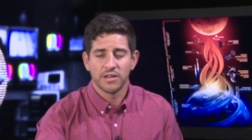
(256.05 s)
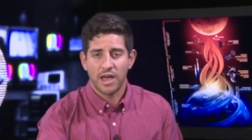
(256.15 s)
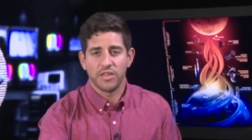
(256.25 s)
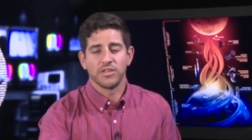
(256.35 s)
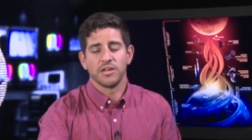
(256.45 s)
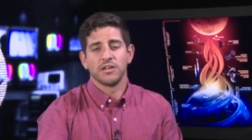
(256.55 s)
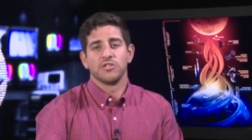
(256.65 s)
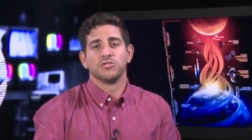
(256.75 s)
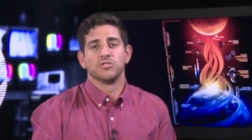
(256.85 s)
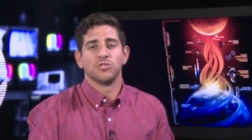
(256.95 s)
I think
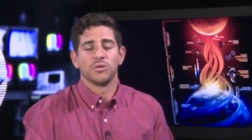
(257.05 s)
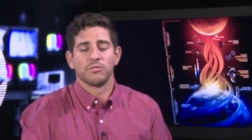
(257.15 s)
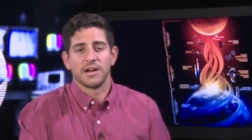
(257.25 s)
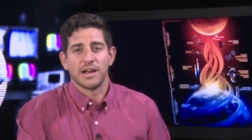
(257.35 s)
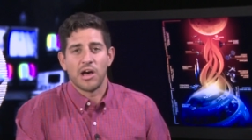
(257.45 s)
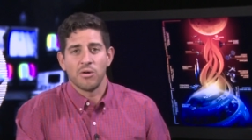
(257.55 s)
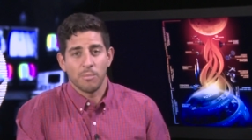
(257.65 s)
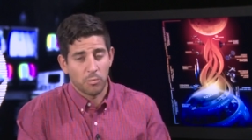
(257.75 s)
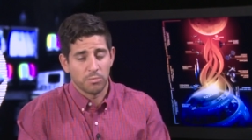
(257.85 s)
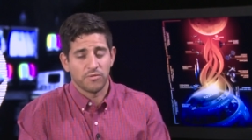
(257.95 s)
you should do it right now.
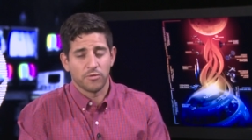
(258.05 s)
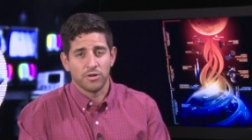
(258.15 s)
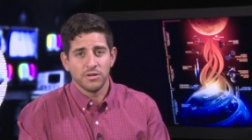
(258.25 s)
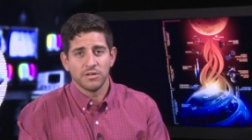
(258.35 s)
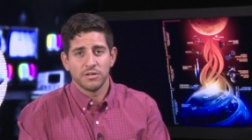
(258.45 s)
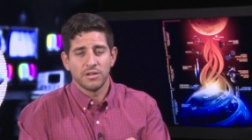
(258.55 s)
But before,